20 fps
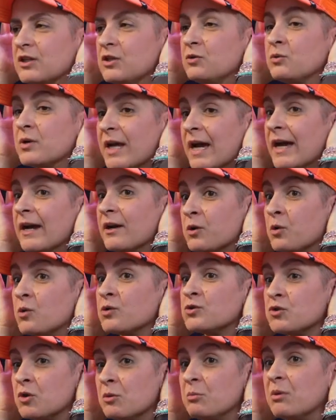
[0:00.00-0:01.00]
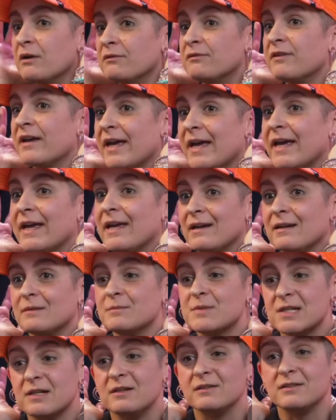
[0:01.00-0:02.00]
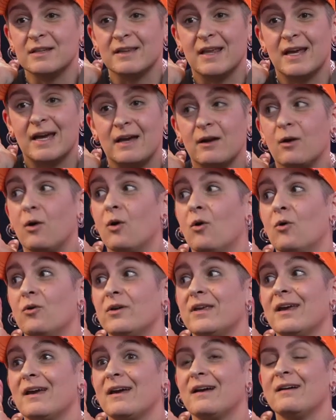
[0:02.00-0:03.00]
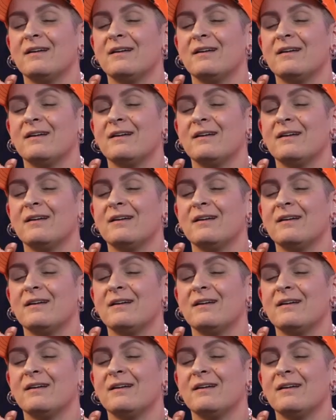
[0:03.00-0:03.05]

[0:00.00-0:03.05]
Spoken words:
You and I are going to a buffet. I'm telling you that. Oh, yeah.